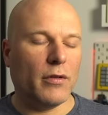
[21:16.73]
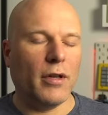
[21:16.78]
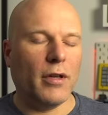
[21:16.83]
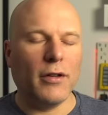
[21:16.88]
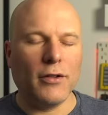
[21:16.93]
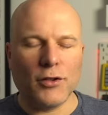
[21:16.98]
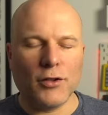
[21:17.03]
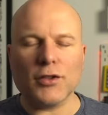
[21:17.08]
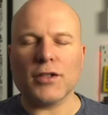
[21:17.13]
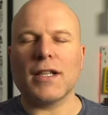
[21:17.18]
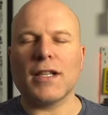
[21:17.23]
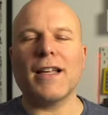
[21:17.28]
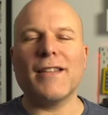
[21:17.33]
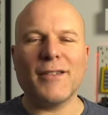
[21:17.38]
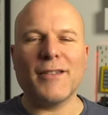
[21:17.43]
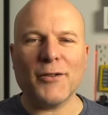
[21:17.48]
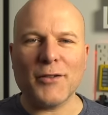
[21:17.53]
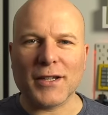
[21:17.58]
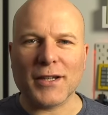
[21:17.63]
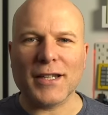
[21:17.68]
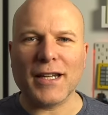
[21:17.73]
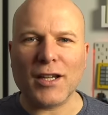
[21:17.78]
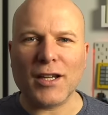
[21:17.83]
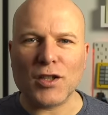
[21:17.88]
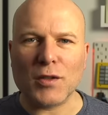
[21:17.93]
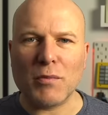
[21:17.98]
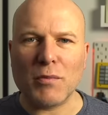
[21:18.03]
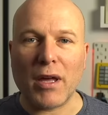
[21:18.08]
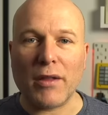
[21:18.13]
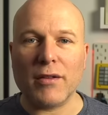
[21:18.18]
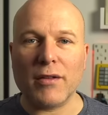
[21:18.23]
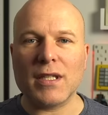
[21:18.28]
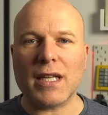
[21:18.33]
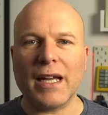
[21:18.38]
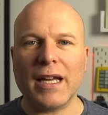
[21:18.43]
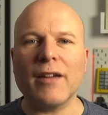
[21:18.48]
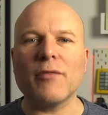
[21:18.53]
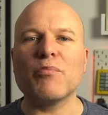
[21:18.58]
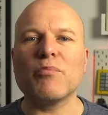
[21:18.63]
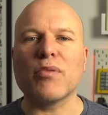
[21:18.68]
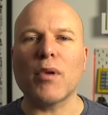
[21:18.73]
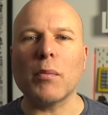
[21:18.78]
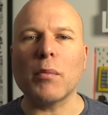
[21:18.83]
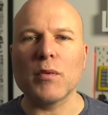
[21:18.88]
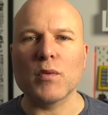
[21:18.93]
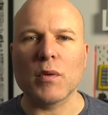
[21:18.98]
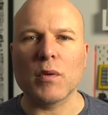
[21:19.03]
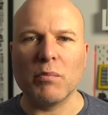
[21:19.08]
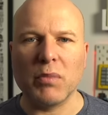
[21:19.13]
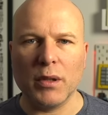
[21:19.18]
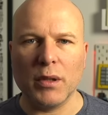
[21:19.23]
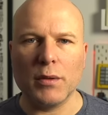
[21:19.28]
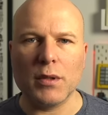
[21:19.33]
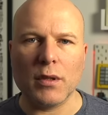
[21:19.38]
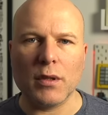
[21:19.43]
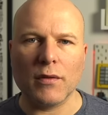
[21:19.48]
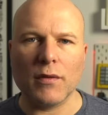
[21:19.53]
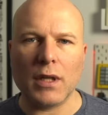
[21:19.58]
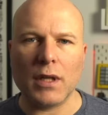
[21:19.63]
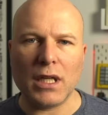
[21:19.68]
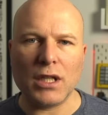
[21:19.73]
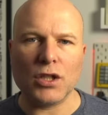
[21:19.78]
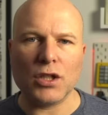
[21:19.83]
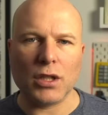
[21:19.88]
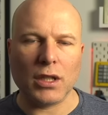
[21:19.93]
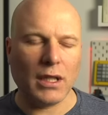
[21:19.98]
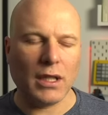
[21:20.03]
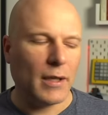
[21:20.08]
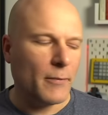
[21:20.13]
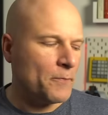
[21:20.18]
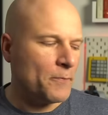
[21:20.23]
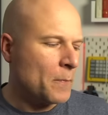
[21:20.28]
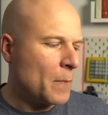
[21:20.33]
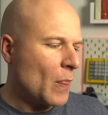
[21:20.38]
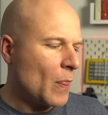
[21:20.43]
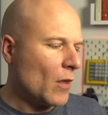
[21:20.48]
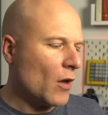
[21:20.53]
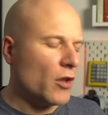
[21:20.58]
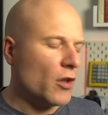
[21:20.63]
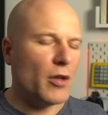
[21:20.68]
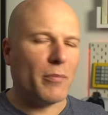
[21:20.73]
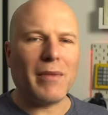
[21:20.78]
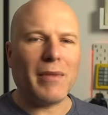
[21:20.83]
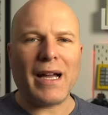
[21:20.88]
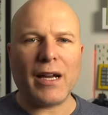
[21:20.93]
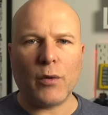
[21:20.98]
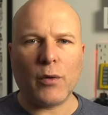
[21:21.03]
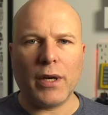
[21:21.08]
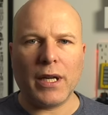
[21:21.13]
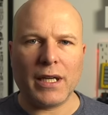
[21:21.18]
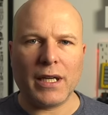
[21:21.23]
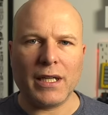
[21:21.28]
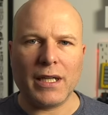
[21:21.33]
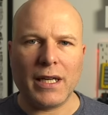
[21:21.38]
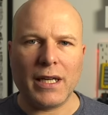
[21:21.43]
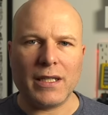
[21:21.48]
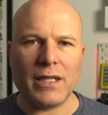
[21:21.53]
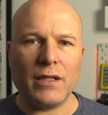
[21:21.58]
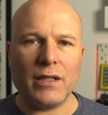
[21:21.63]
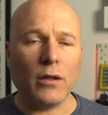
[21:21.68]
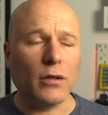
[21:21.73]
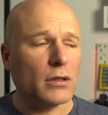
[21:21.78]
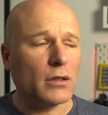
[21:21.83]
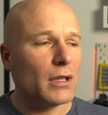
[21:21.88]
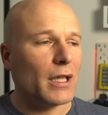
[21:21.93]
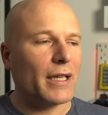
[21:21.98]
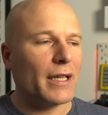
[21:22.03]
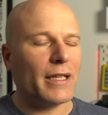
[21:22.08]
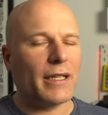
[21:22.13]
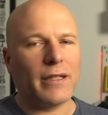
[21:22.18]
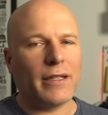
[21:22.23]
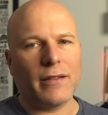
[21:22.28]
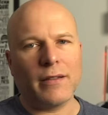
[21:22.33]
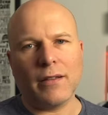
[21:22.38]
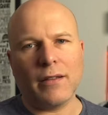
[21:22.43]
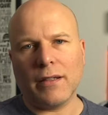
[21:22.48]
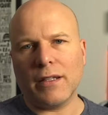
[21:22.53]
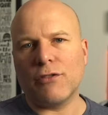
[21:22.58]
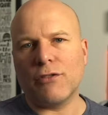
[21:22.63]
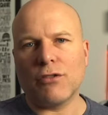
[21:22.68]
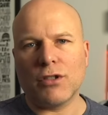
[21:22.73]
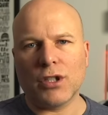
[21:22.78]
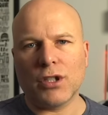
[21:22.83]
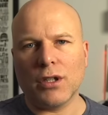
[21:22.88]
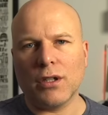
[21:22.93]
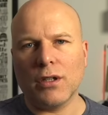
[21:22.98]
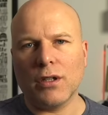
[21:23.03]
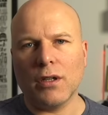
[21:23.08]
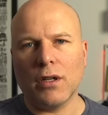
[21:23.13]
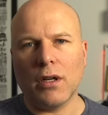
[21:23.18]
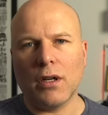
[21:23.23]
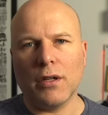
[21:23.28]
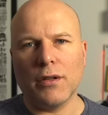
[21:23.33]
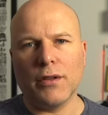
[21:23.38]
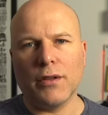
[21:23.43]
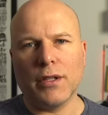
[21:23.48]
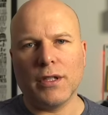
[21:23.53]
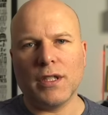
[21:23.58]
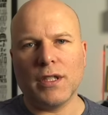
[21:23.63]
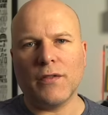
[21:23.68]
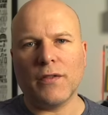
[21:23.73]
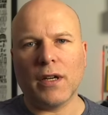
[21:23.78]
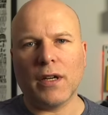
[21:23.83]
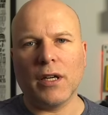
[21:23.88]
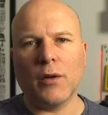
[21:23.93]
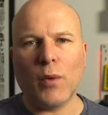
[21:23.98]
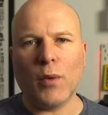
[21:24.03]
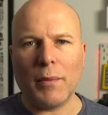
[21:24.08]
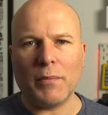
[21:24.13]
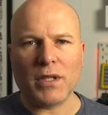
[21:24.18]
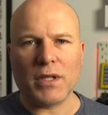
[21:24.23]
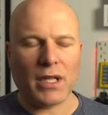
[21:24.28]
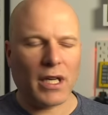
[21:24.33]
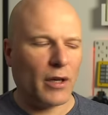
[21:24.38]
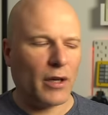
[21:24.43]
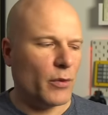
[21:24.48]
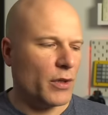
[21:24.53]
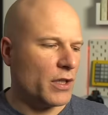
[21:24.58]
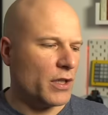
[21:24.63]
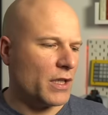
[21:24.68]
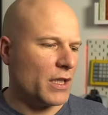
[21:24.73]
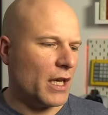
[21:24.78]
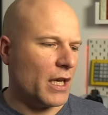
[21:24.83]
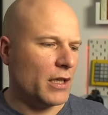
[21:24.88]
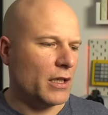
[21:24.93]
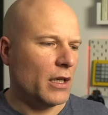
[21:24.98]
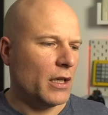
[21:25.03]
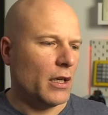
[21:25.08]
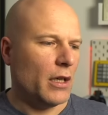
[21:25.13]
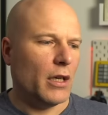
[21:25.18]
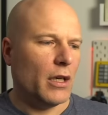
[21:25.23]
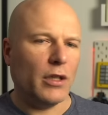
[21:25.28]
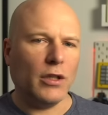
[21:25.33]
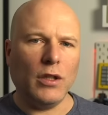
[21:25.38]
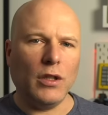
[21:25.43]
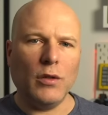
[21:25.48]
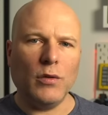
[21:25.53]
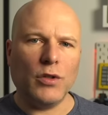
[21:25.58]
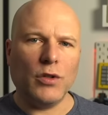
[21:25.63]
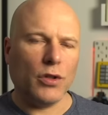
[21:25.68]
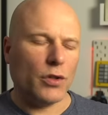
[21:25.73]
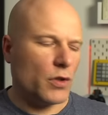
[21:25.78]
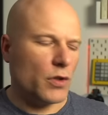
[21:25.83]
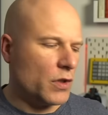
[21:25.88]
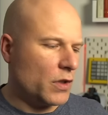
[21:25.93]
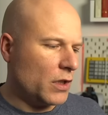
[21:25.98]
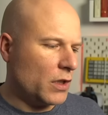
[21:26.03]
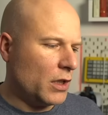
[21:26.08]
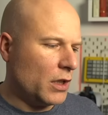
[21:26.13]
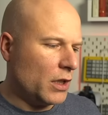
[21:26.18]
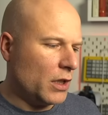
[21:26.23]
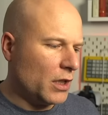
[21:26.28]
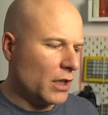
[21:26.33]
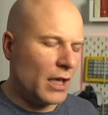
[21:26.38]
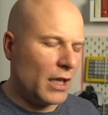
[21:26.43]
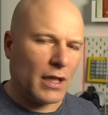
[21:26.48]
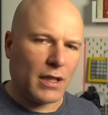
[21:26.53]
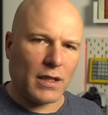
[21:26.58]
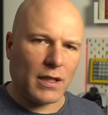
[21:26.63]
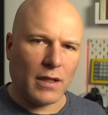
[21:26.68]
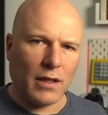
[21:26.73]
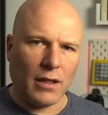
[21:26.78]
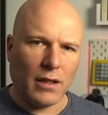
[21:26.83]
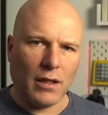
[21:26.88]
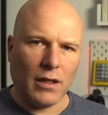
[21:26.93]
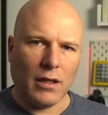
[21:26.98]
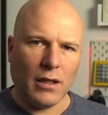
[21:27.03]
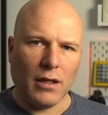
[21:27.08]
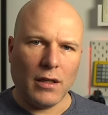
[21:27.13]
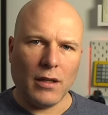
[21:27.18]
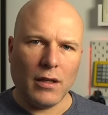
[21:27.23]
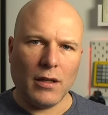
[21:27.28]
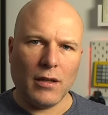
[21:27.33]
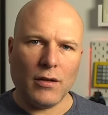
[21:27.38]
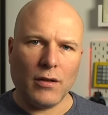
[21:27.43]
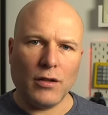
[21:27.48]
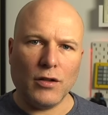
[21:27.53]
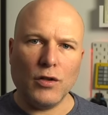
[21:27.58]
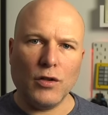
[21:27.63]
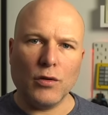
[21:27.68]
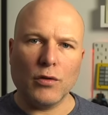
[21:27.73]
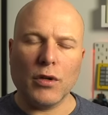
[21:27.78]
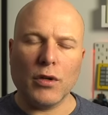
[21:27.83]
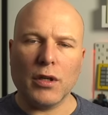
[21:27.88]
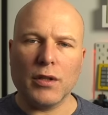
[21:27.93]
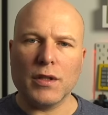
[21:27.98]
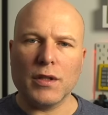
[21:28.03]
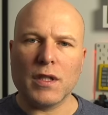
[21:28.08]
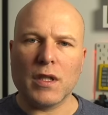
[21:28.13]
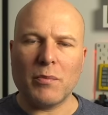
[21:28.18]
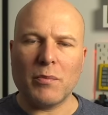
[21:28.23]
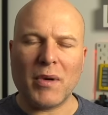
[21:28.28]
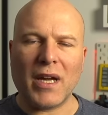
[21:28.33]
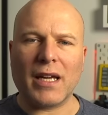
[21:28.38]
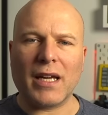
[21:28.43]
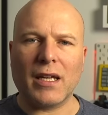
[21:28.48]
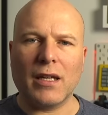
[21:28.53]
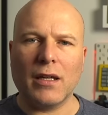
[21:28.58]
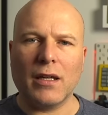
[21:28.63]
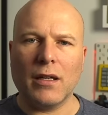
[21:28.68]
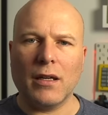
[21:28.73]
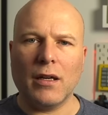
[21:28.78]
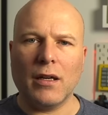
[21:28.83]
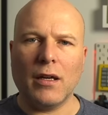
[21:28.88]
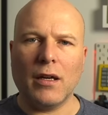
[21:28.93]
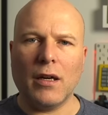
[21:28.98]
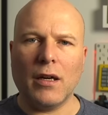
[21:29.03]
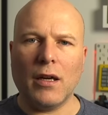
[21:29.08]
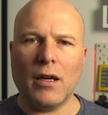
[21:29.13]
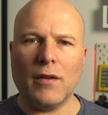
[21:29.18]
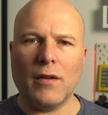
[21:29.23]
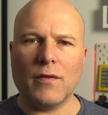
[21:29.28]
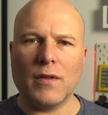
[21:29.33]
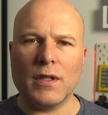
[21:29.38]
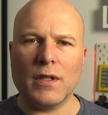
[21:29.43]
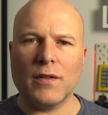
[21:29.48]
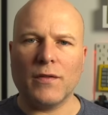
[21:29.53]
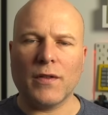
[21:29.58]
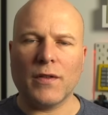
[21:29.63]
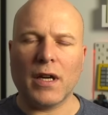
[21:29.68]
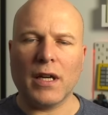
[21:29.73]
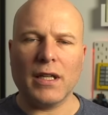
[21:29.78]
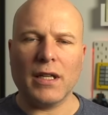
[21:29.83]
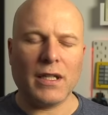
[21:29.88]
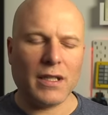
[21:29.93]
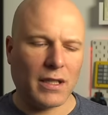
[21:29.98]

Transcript: just like the other connection methods, I had problems with Bluetooth initially. On the Mac when I connected, unlike the literature on the Defy website, which said you just connect the neuron to the back of the Defy in its